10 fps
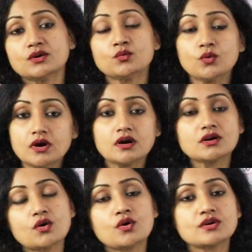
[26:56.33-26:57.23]

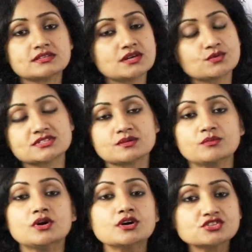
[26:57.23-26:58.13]
work or there was
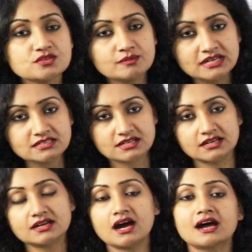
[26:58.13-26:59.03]
some urgent
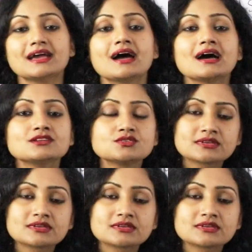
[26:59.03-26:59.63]
meeting. I had to